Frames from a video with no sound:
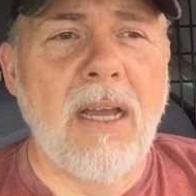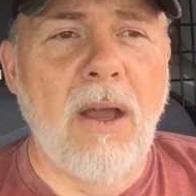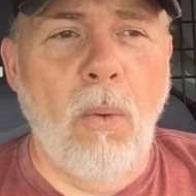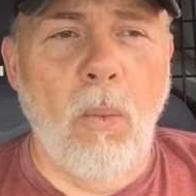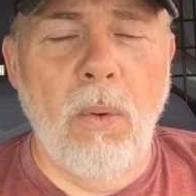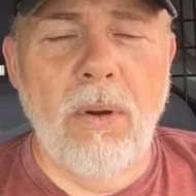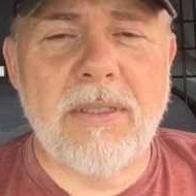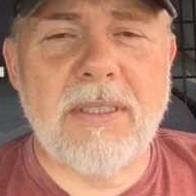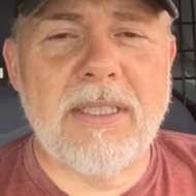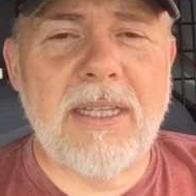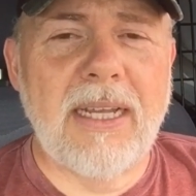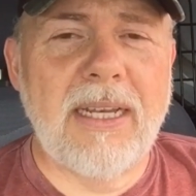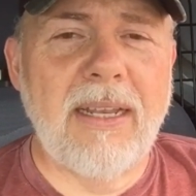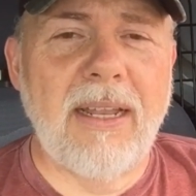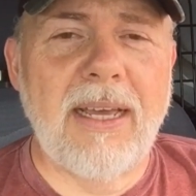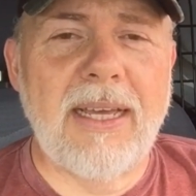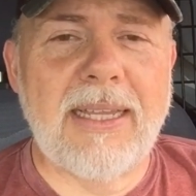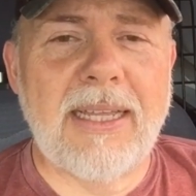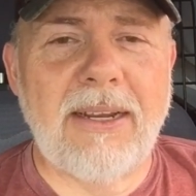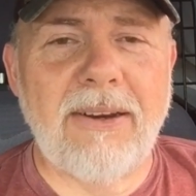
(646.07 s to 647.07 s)
Once they
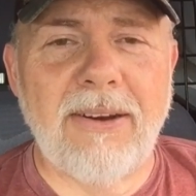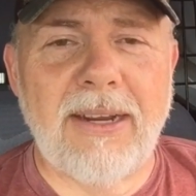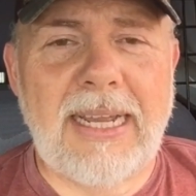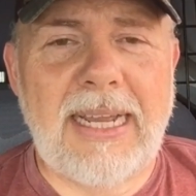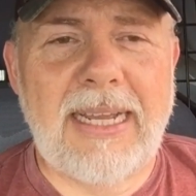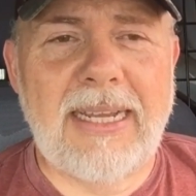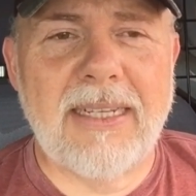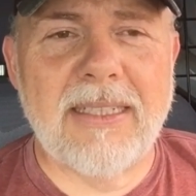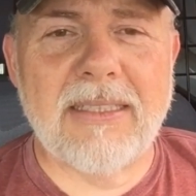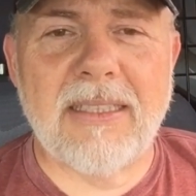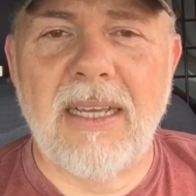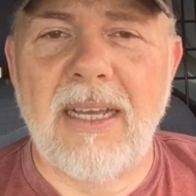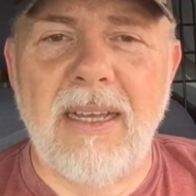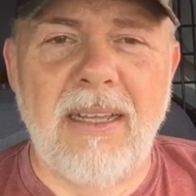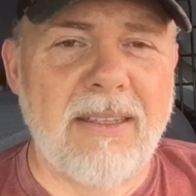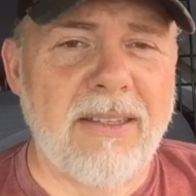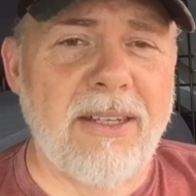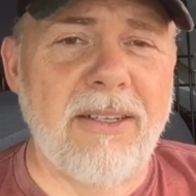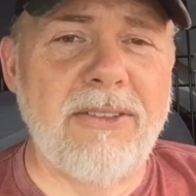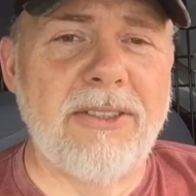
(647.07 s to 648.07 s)
lay their eggs,
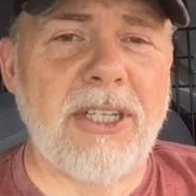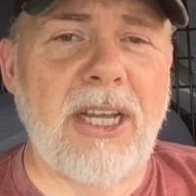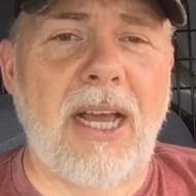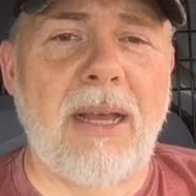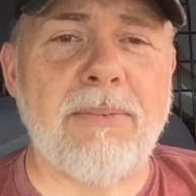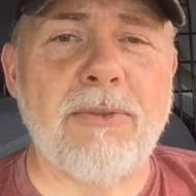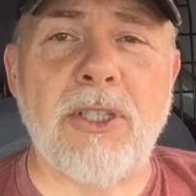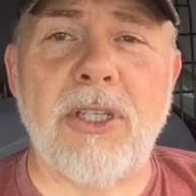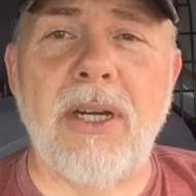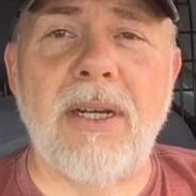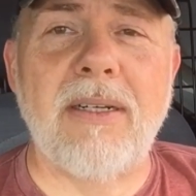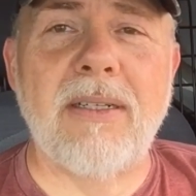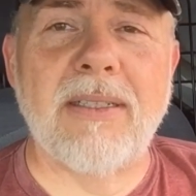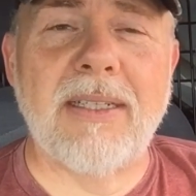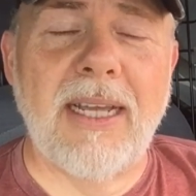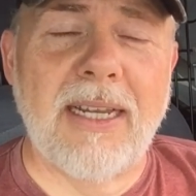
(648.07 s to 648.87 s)
their job's done.